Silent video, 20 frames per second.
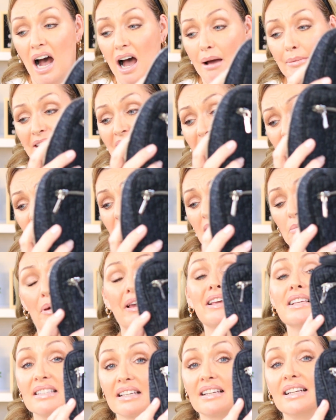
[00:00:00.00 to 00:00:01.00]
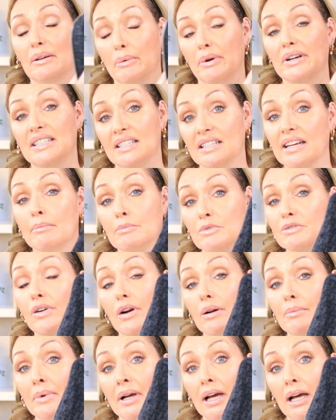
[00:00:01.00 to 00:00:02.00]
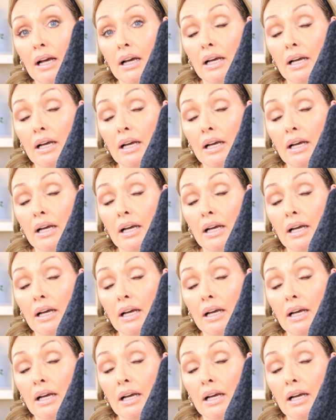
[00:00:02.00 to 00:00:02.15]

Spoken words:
I mean, this is basically where it stemmed from.